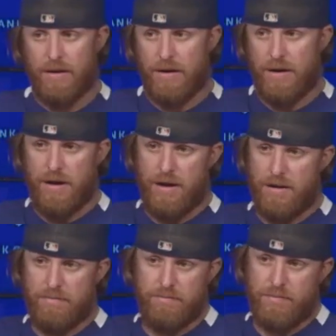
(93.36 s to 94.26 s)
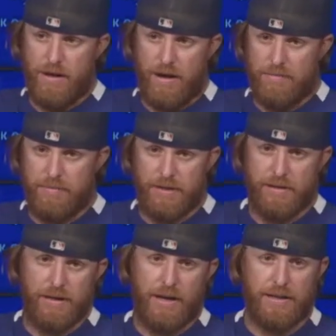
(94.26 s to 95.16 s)
Um, I mean,
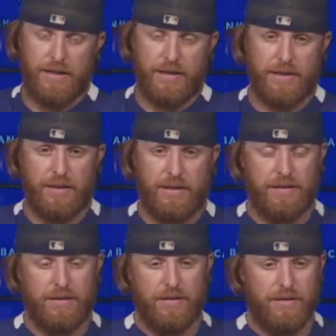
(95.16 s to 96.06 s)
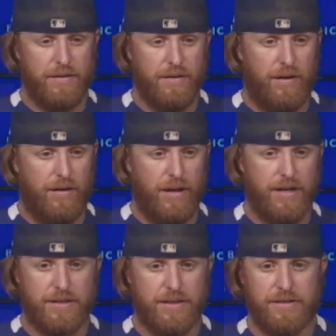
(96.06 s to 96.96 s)
I think all
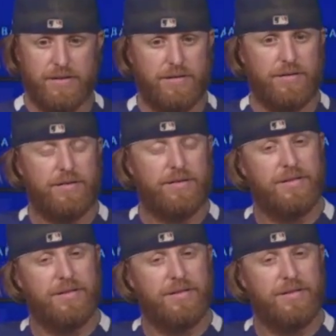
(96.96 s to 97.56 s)
losses are